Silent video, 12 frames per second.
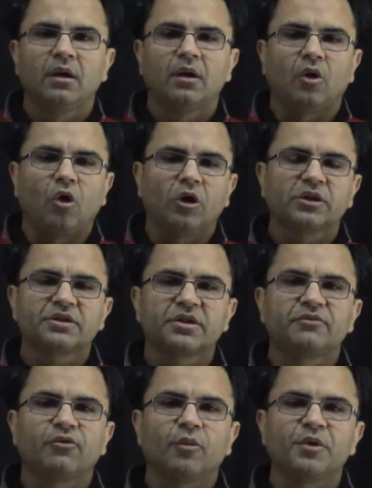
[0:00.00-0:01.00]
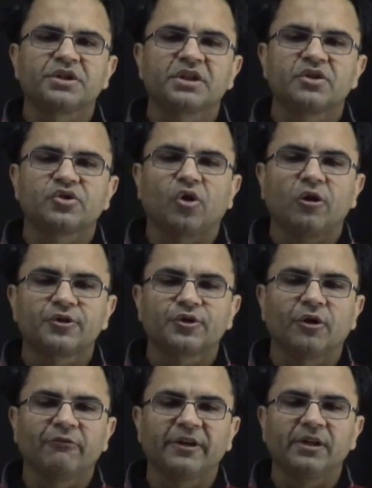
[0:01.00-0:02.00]
All this information is
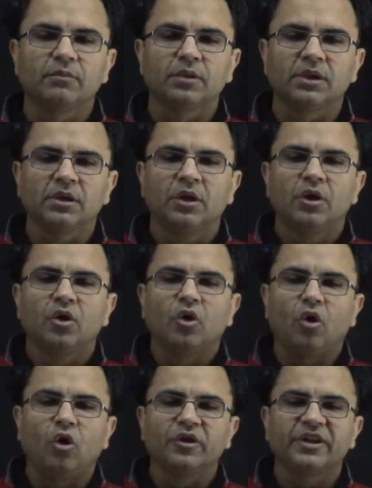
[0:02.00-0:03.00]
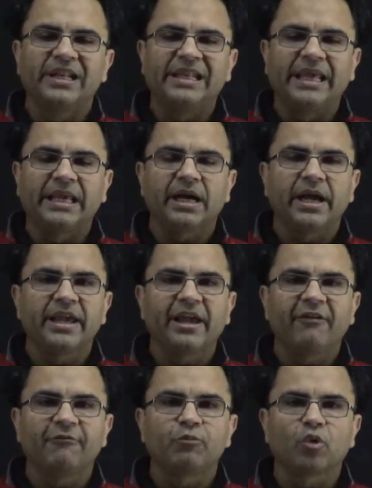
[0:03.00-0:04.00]
also available on the link I
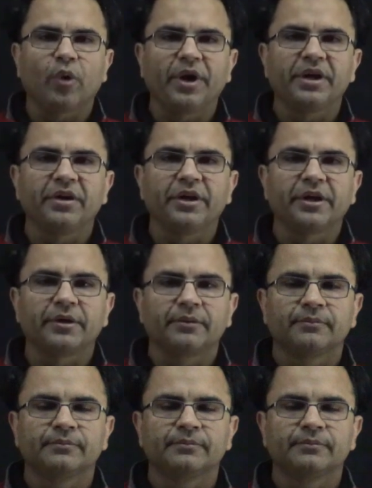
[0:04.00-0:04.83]
have provided here.